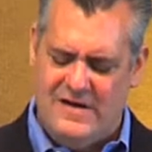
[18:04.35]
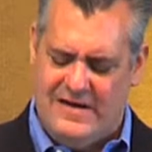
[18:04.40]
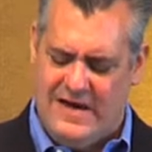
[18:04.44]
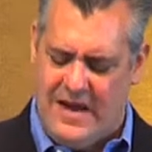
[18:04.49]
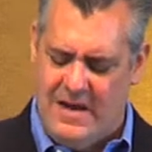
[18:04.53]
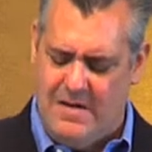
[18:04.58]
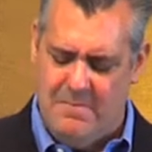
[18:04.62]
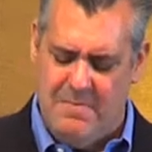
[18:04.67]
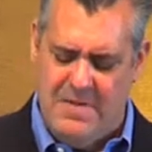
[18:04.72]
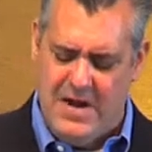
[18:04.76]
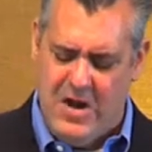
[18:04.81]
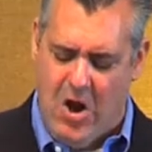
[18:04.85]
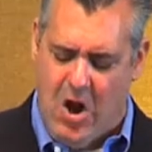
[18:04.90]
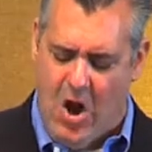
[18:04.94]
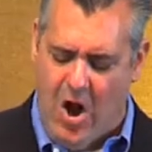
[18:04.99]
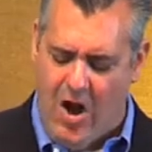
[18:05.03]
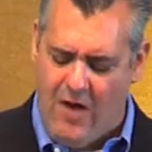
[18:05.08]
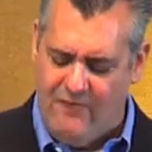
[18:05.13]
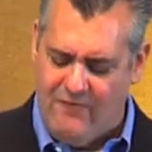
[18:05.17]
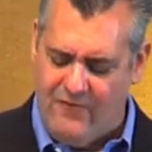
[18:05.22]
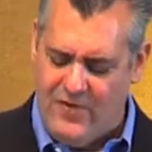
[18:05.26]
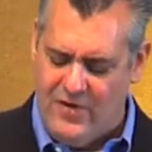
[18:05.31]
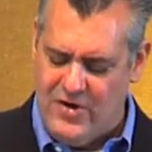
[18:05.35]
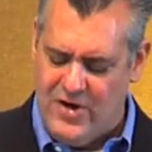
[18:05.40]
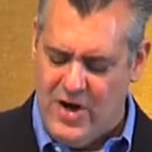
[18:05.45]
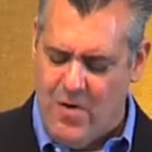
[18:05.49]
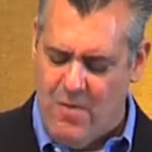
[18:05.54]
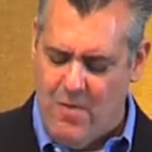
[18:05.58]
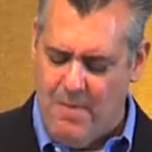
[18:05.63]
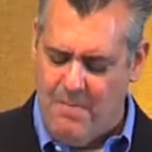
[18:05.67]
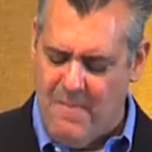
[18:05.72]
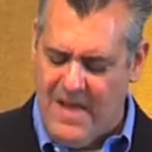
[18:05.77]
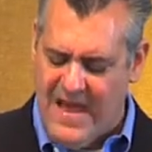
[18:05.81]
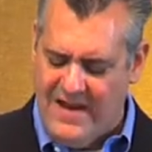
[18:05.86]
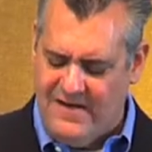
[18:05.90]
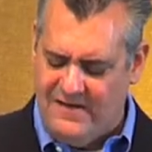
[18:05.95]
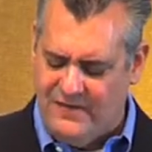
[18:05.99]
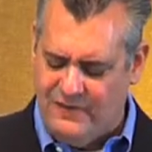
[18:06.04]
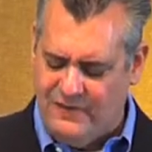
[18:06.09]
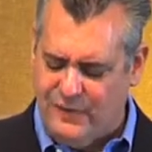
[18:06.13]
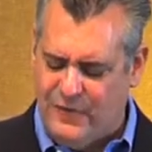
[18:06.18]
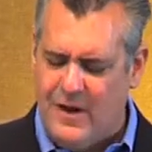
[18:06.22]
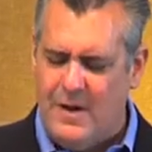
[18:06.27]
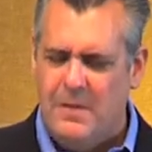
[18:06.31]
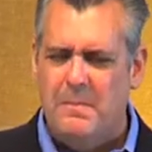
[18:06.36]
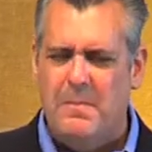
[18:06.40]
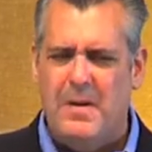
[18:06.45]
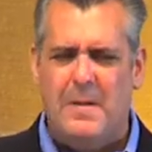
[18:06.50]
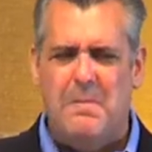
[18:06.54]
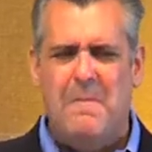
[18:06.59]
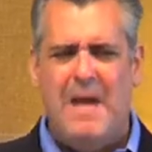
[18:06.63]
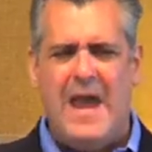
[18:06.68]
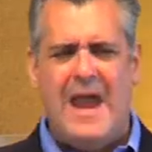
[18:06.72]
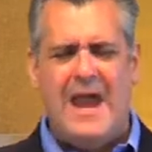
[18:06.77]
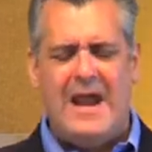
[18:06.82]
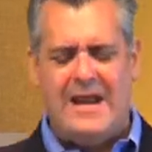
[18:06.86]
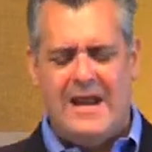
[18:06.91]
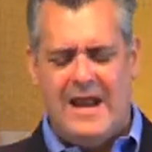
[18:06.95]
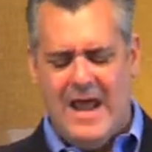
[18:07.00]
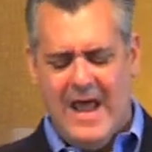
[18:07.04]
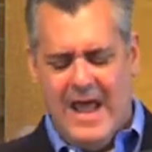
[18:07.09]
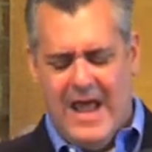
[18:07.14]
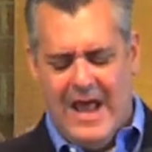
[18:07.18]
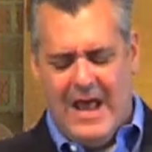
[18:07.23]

can be offered. No amends can be made.